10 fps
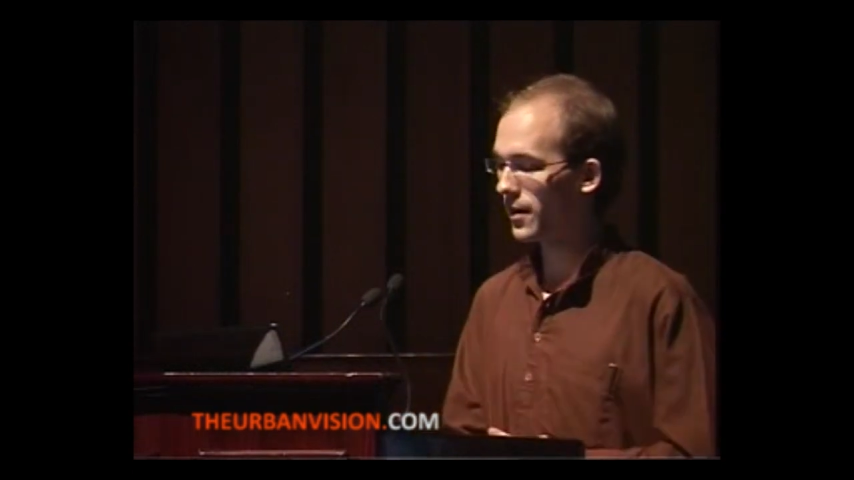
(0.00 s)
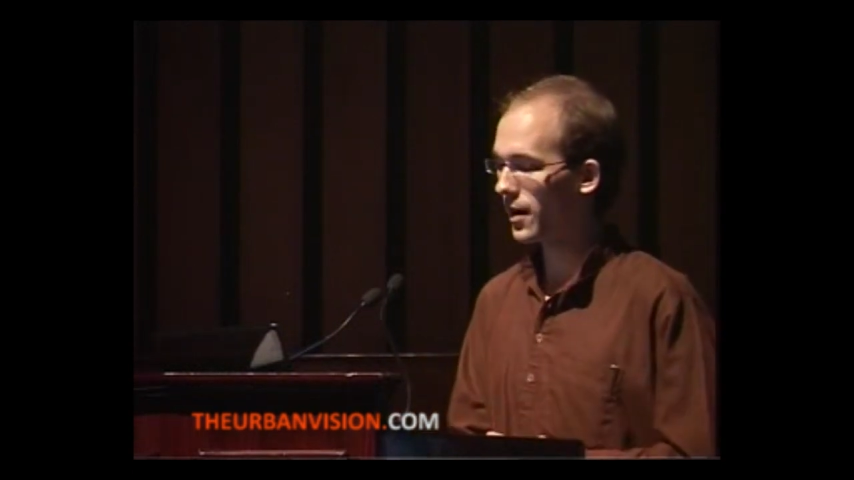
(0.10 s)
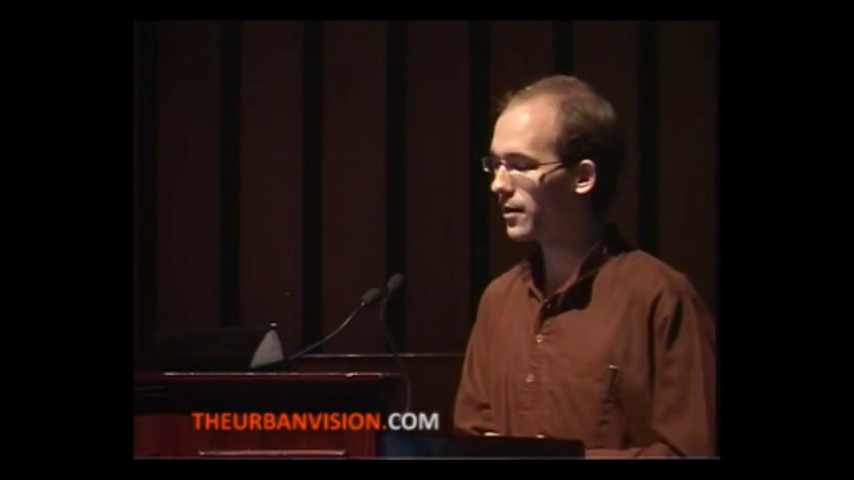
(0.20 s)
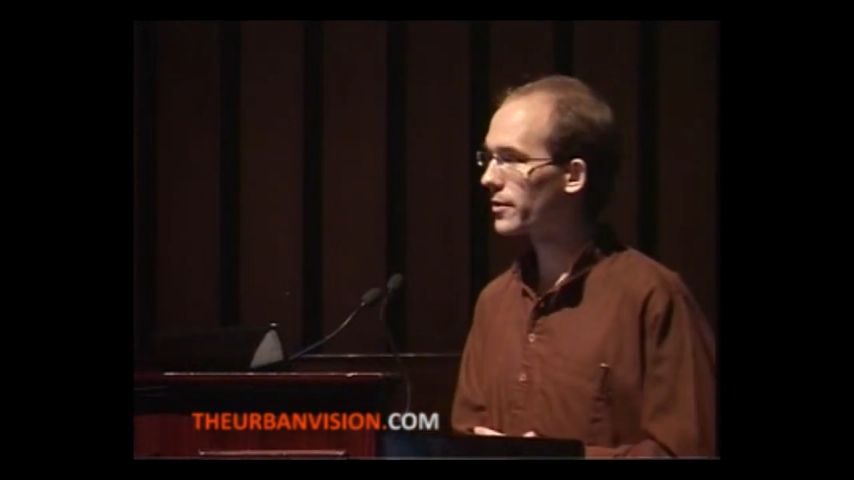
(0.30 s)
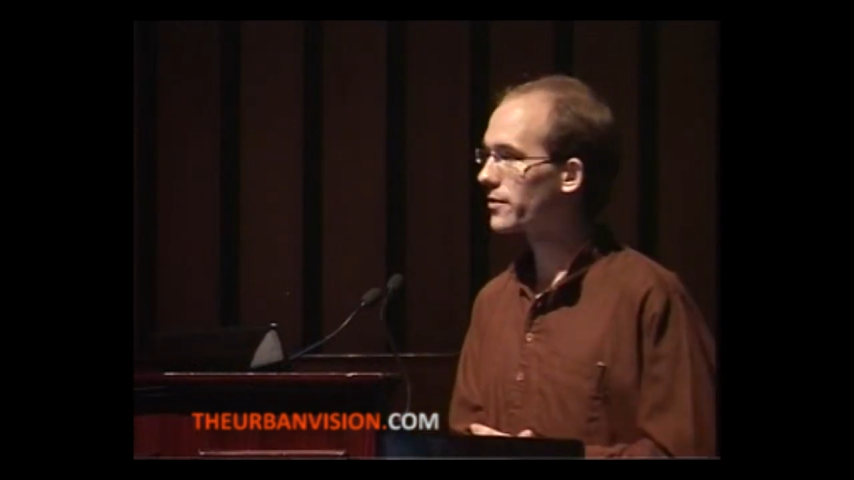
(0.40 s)

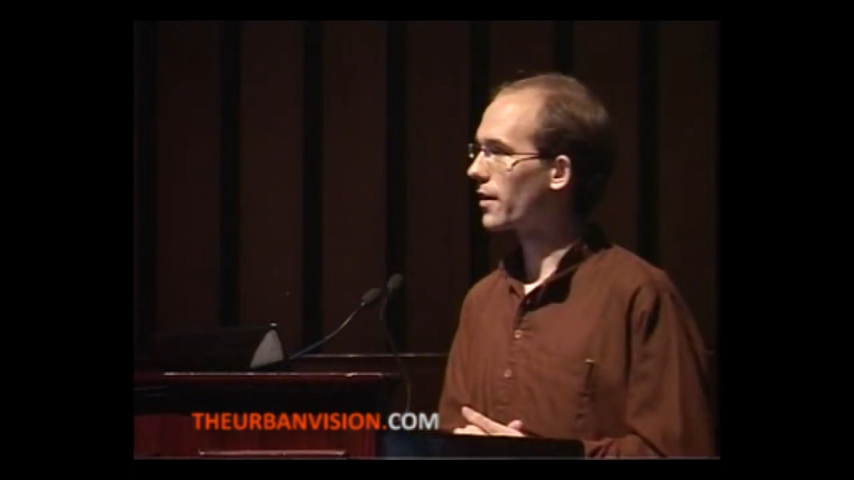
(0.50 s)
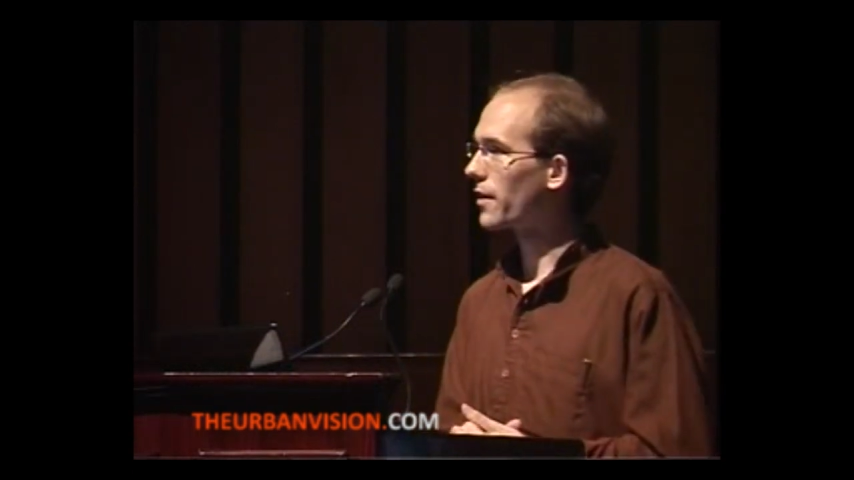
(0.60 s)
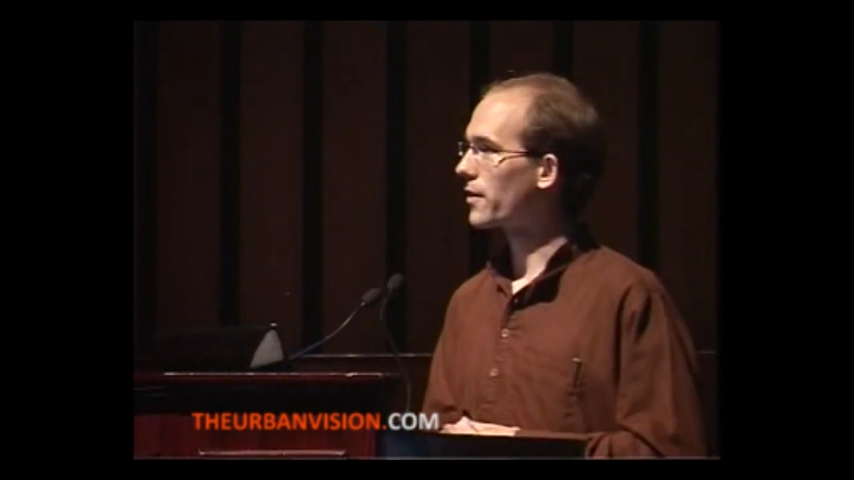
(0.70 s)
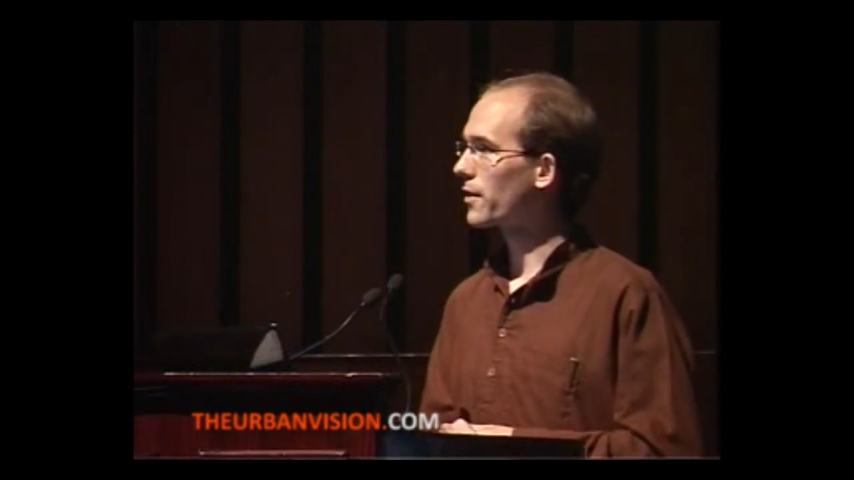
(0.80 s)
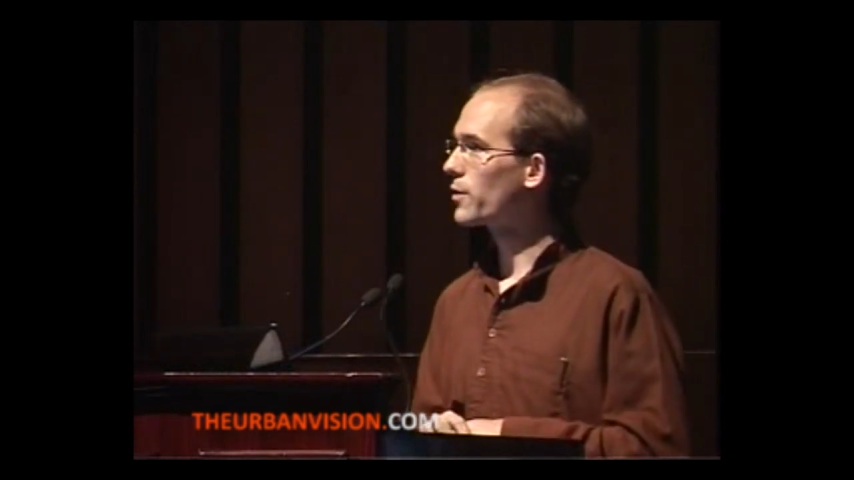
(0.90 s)
elements that
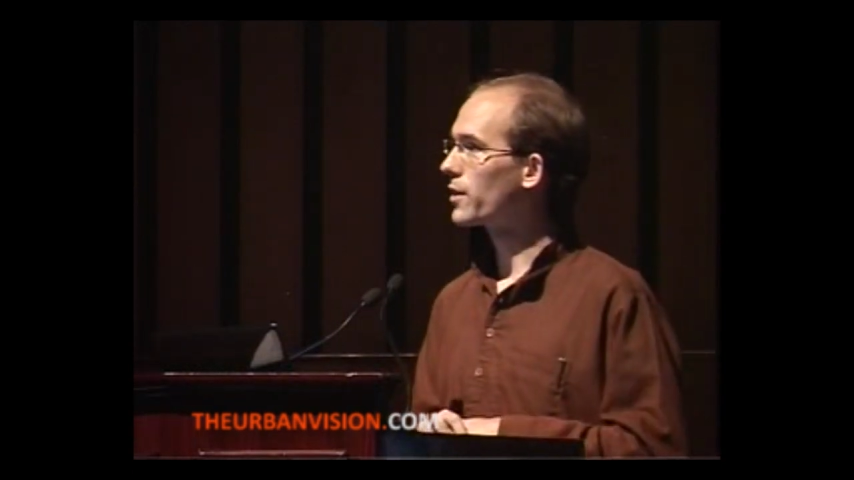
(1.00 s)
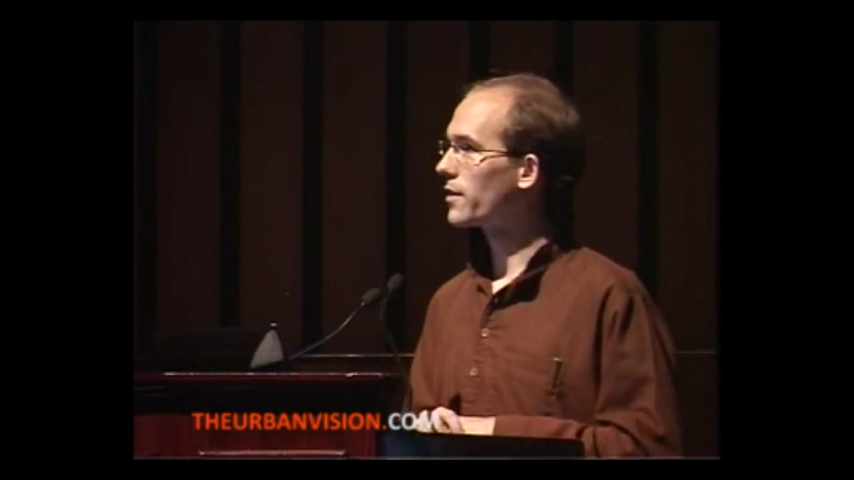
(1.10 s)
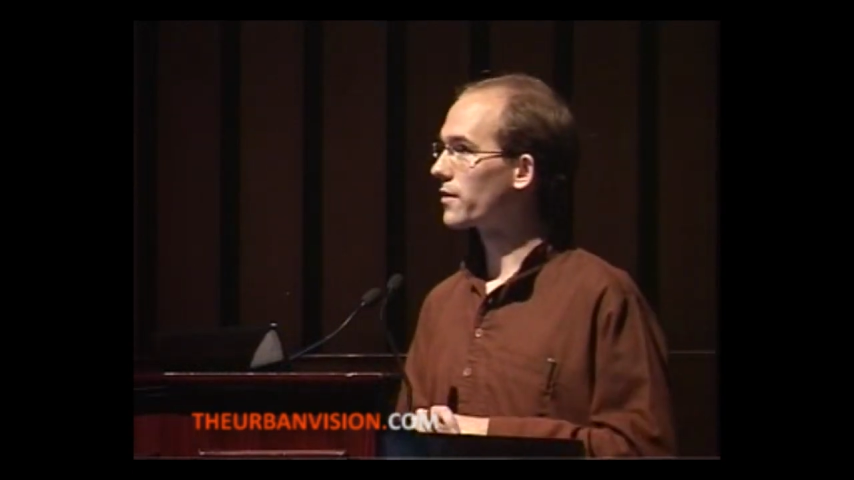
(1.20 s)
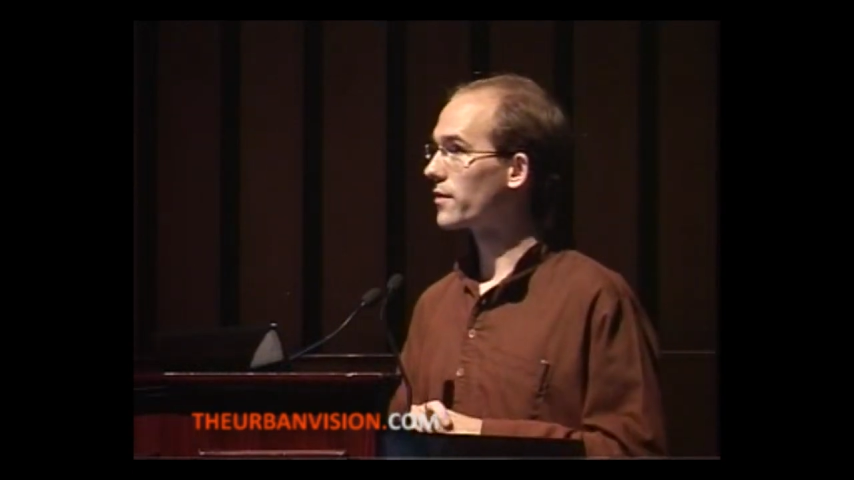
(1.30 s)
I think we need